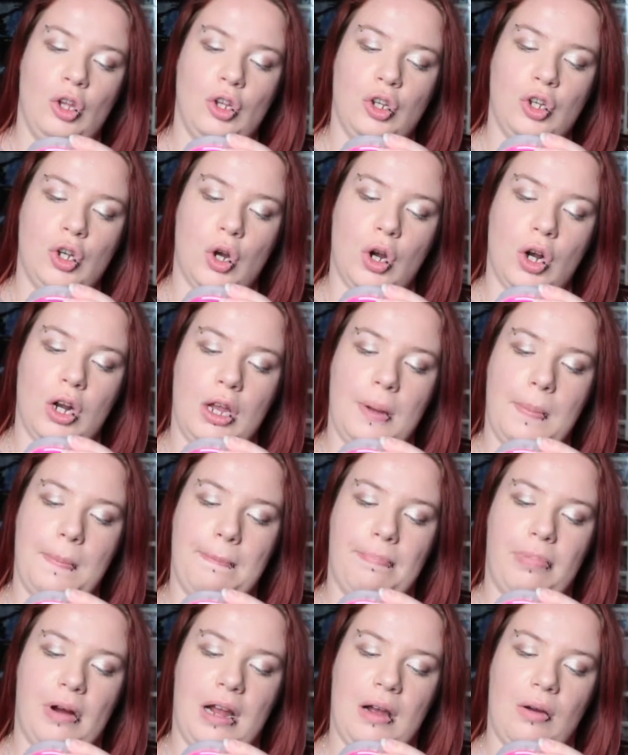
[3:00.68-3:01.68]
chocolate
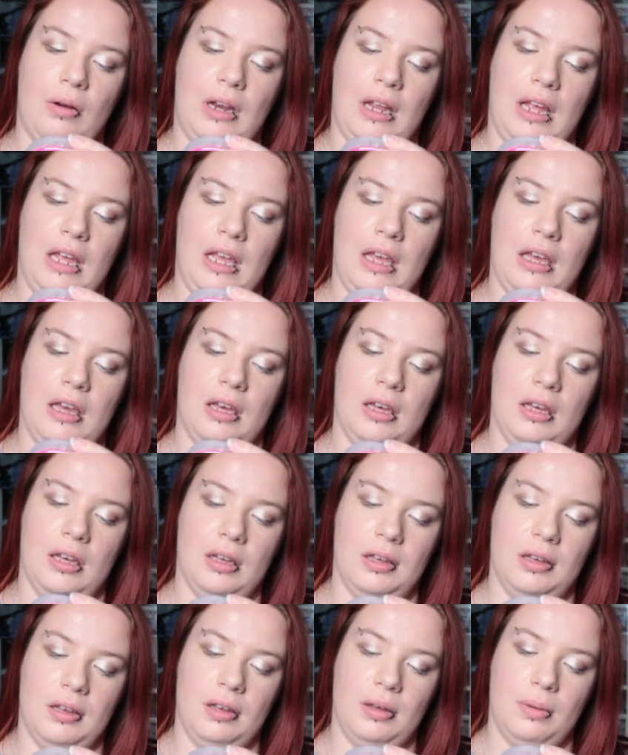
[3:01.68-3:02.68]
brownie
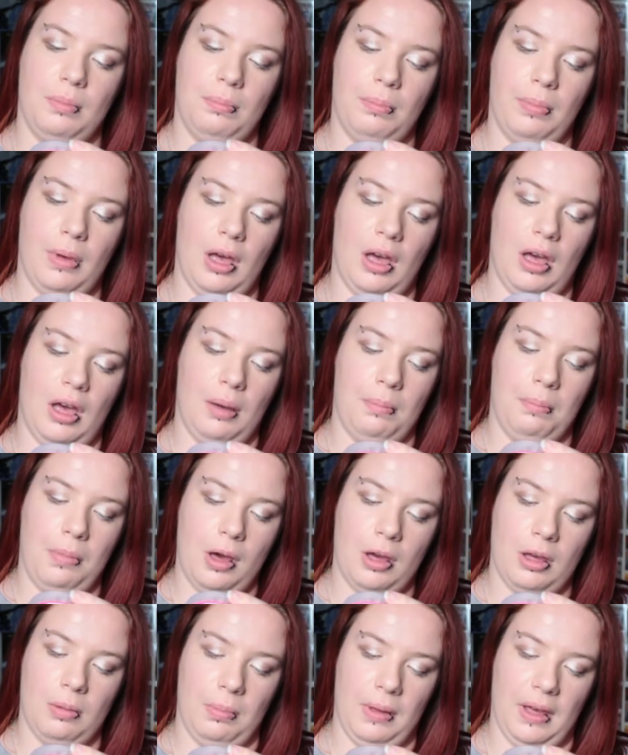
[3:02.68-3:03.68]

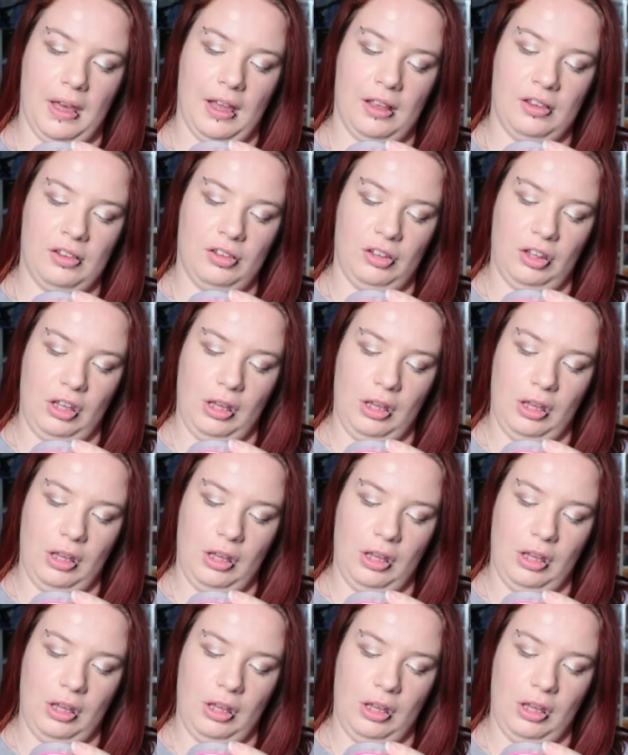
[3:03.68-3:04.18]
mug mix. So